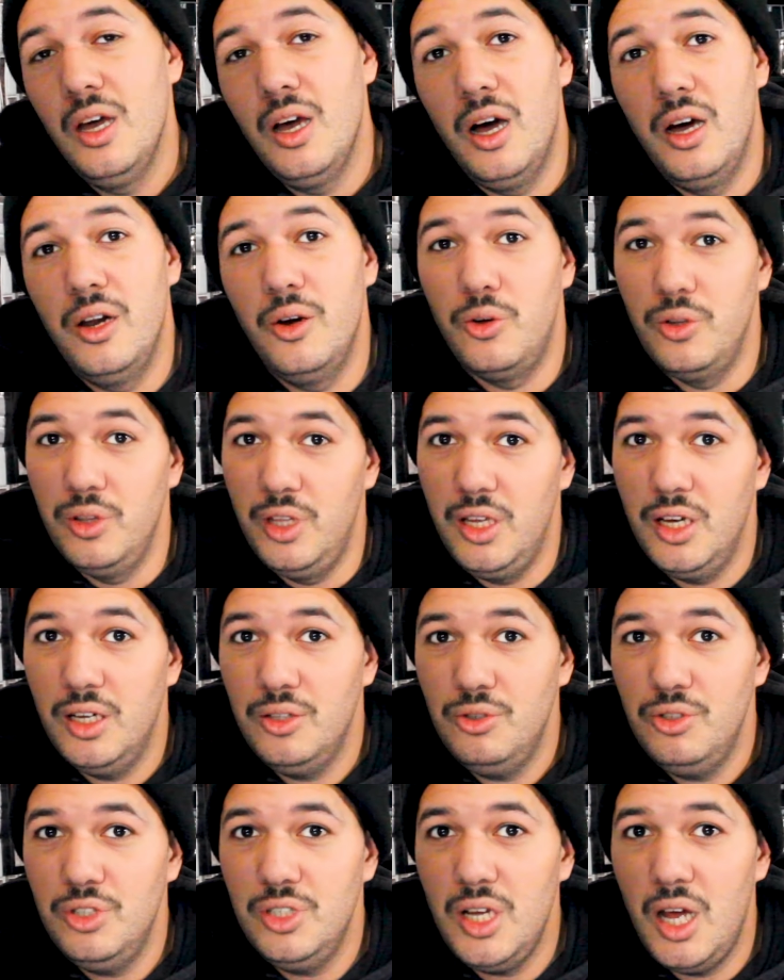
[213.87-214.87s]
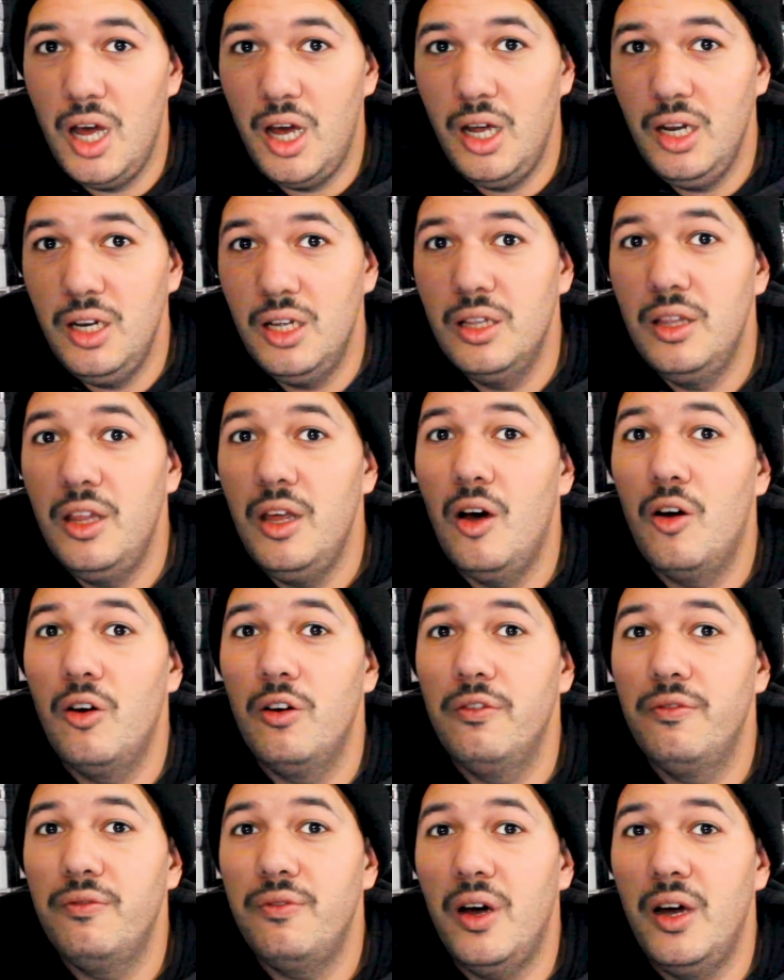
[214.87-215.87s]
and on the other side they are
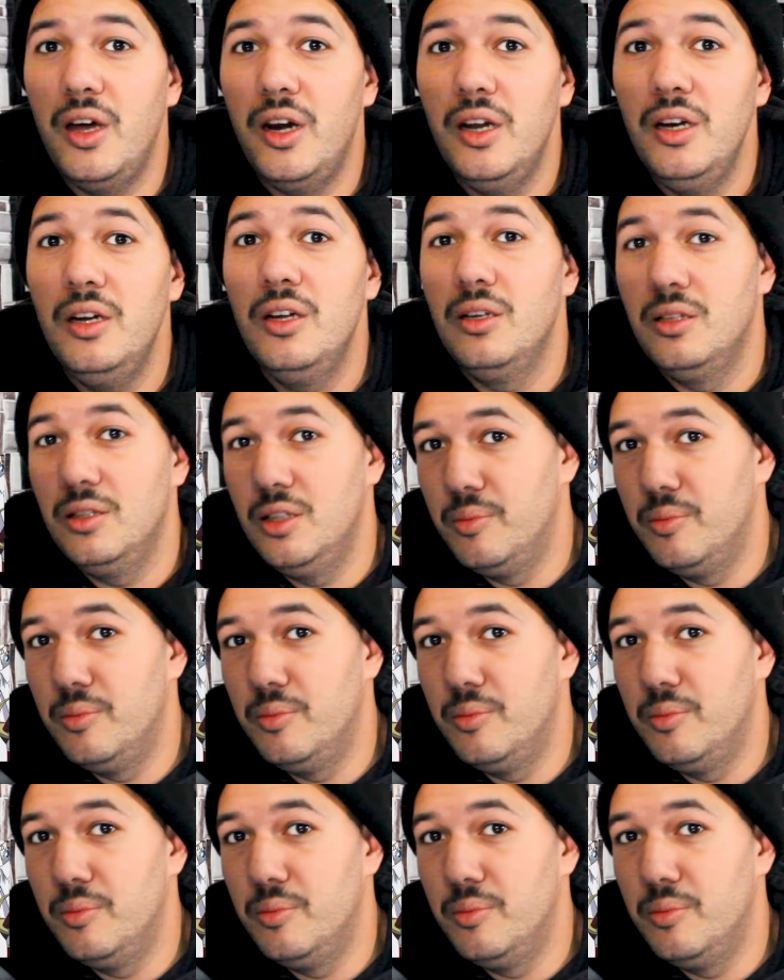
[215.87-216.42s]
fighting